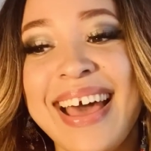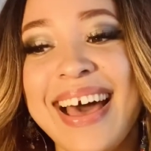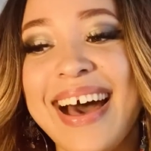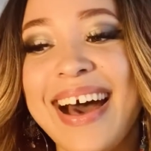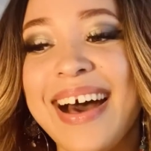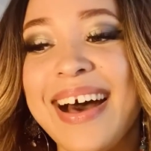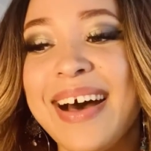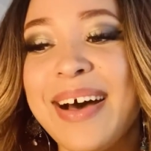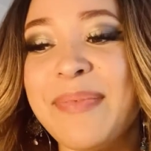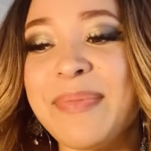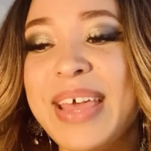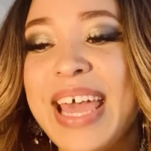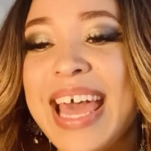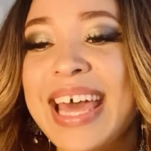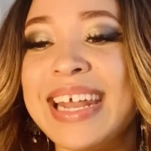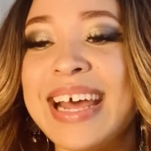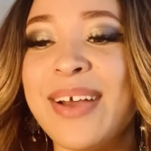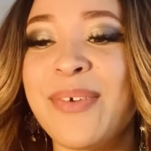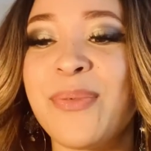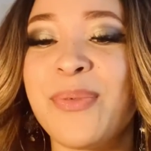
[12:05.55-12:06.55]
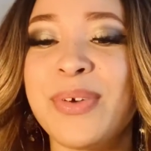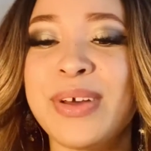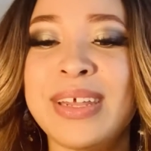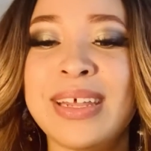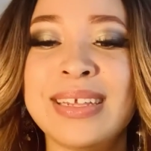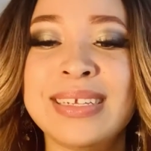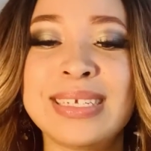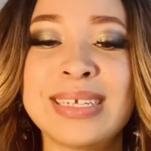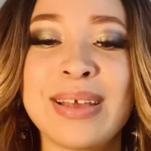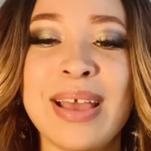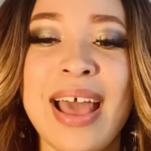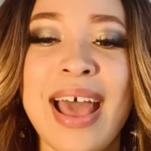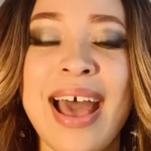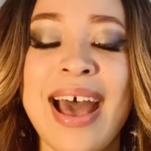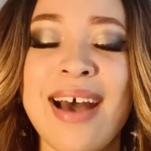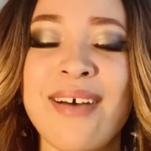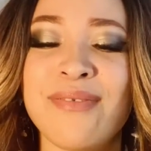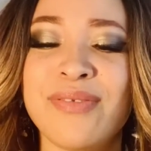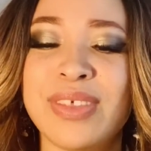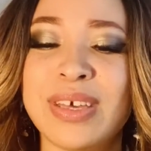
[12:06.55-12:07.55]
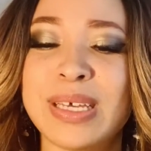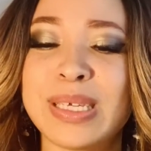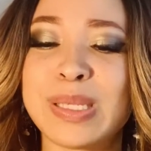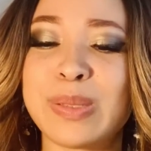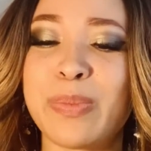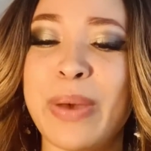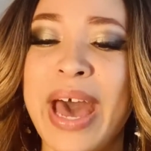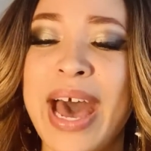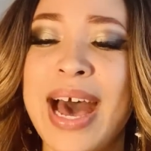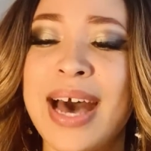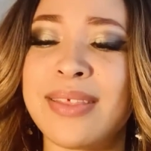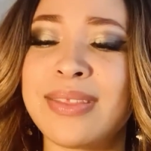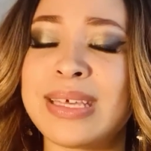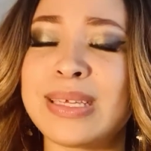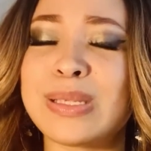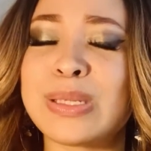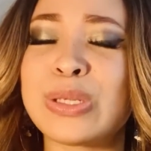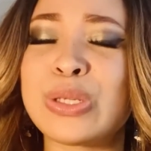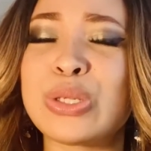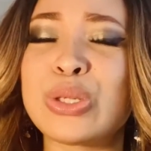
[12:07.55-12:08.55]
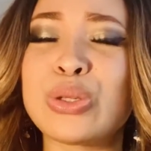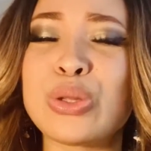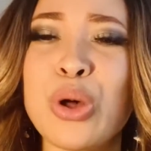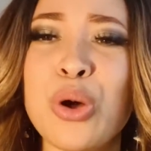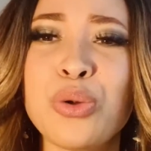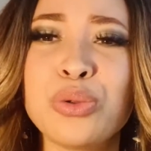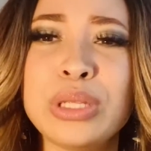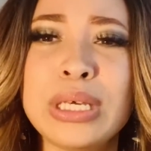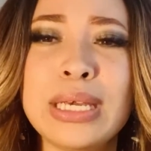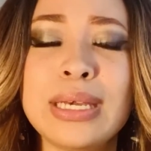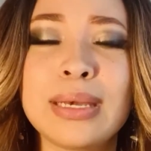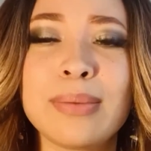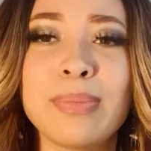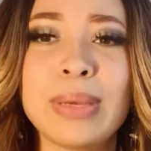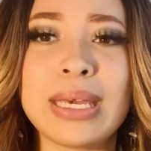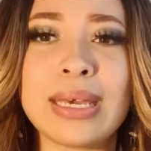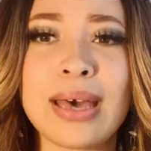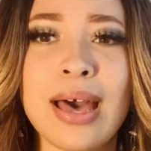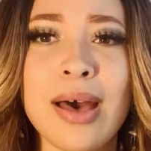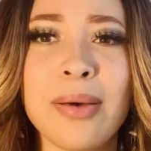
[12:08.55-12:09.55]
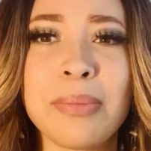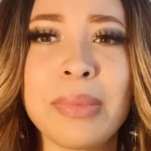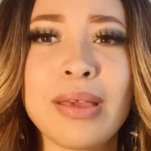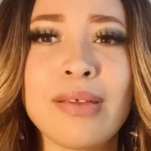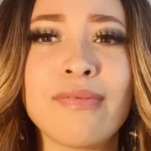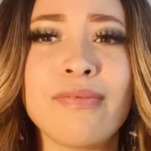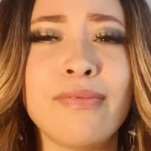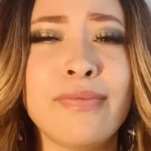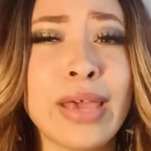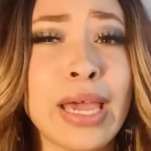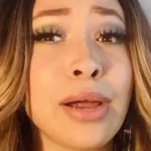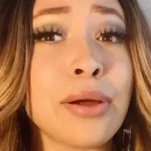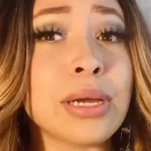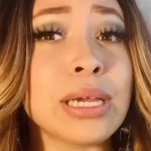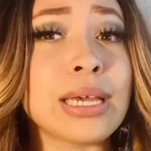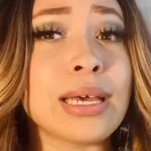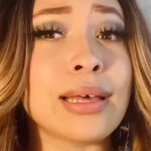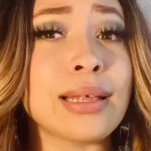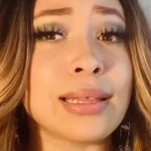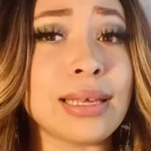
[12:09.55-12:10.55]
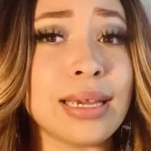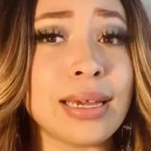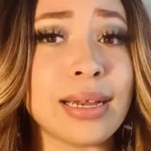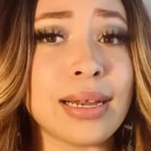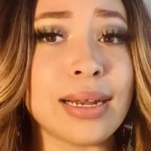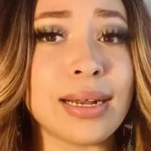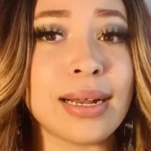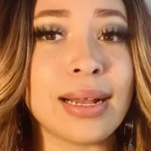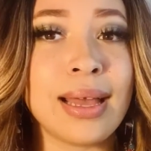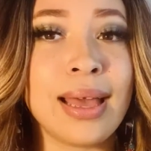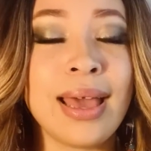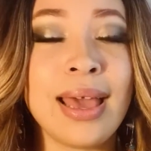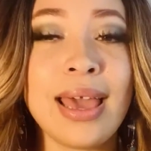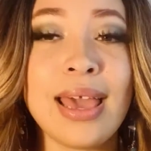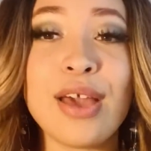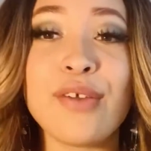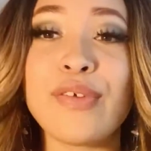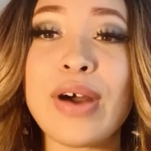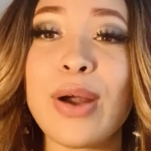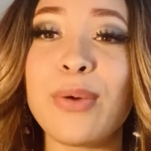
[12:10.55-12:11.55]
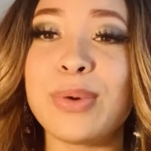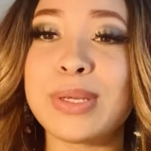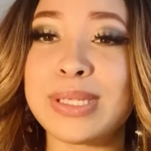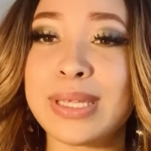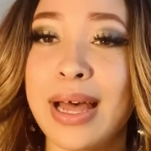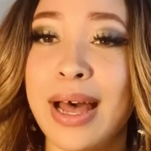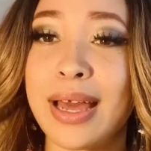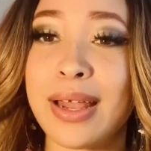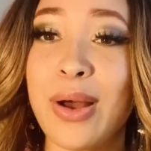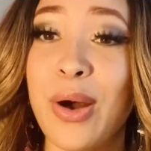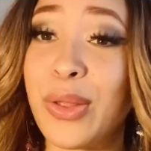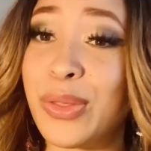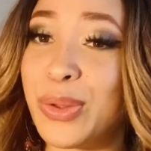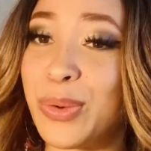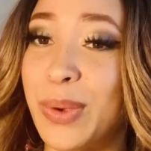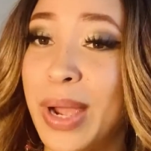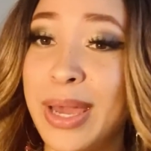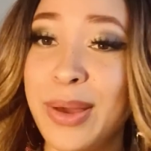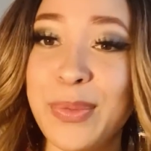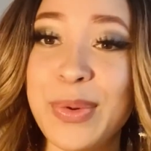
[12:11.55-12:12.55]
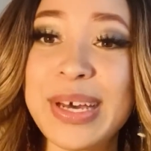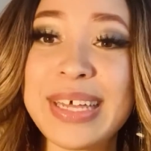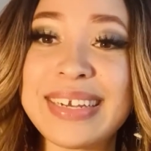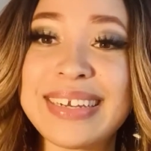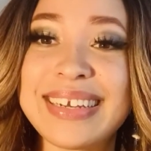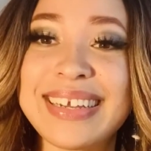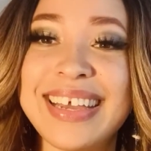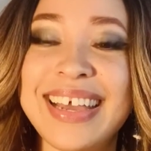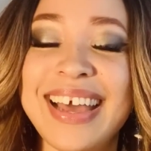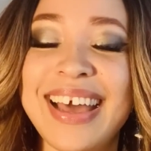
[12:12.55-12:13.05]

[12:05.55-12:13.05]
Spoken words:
And I wouldn't have this path that's slowly becoming very clear if I was not on the right one.